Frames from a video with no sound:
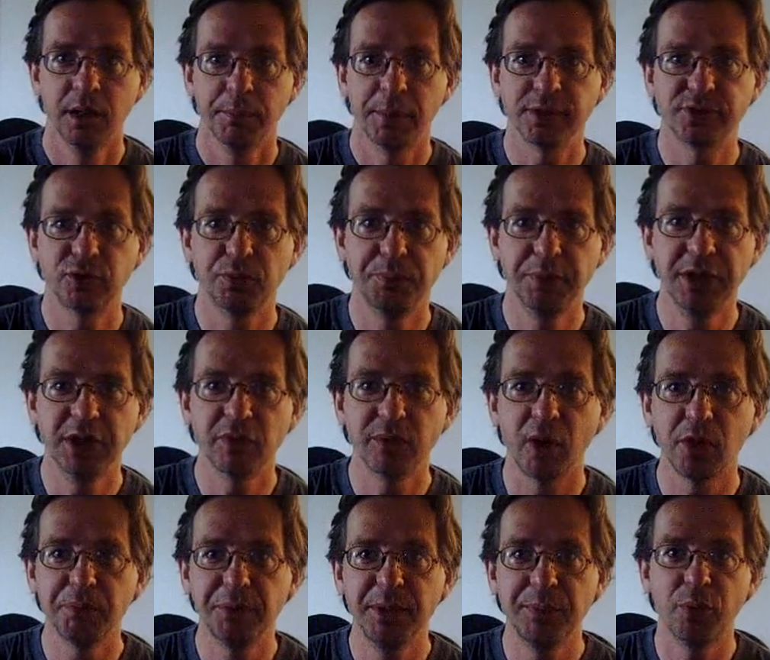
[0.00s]
But to be
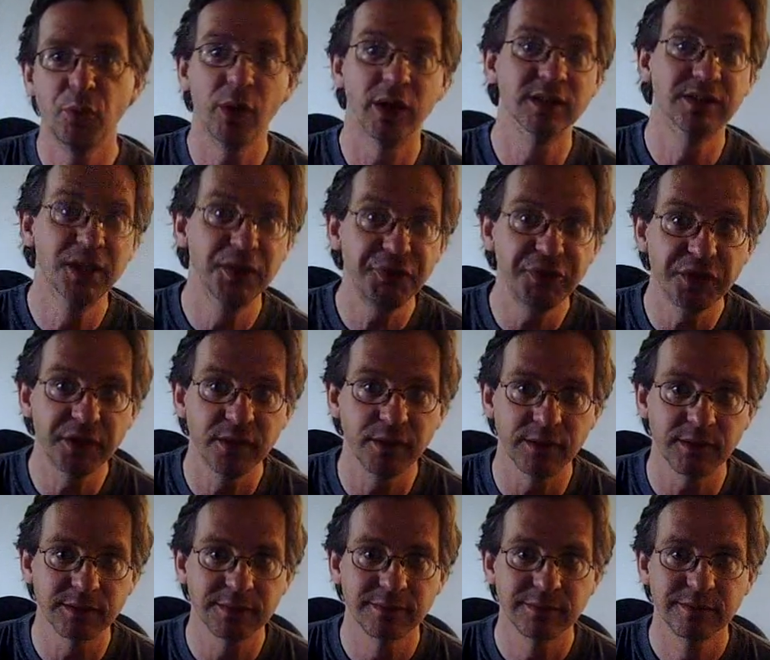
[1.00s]
around people who are
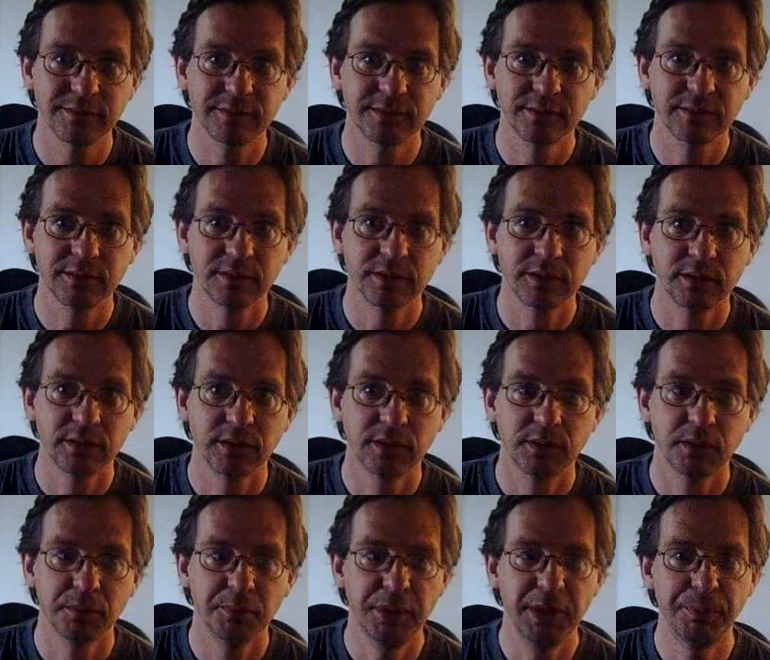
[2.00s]
difficult,
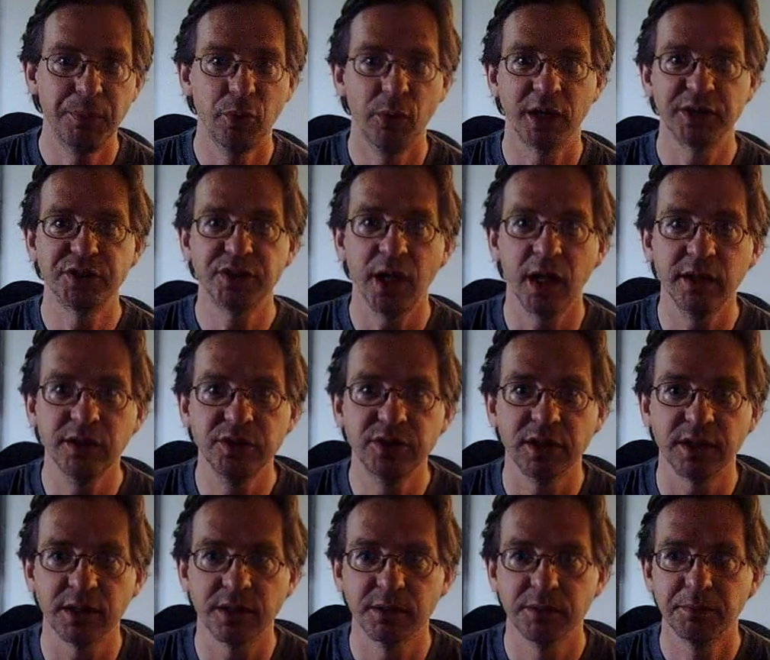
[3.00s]
people who are
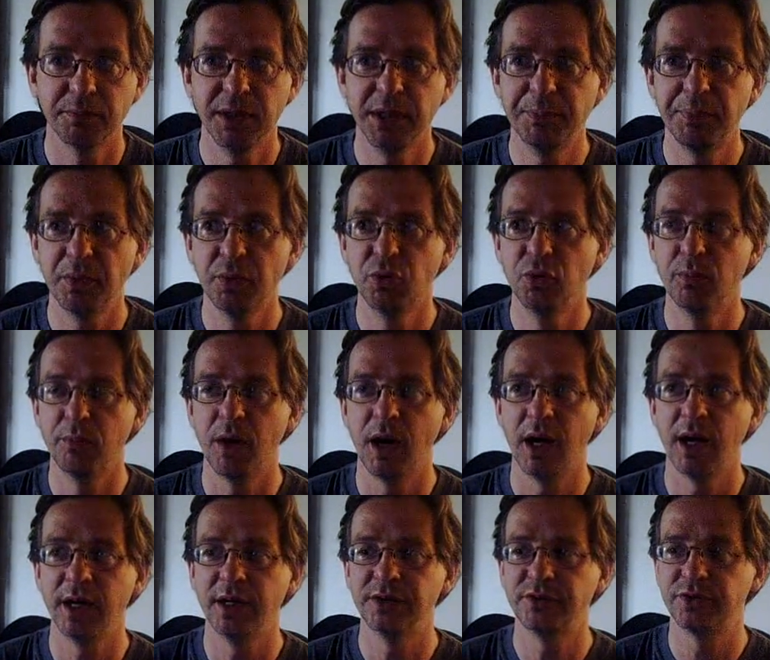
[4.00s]
challenging, people who
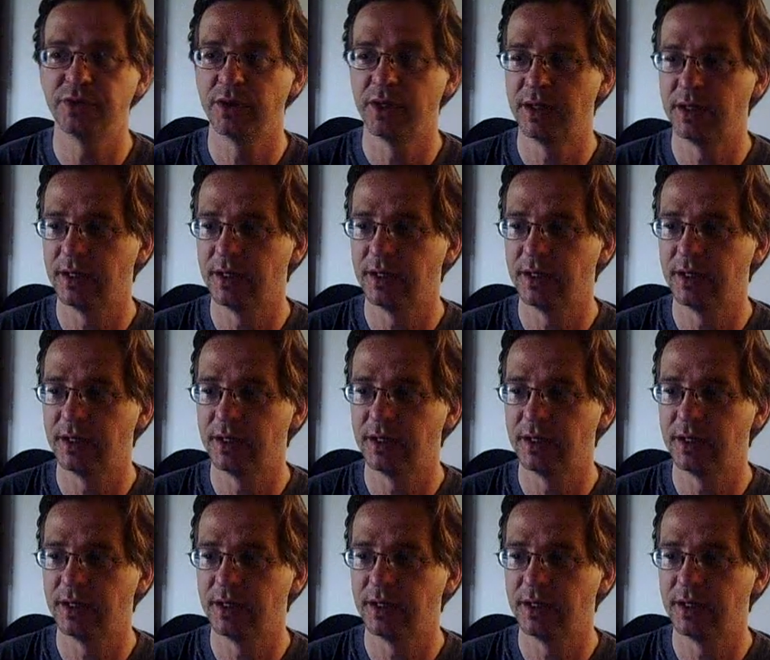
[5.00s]
might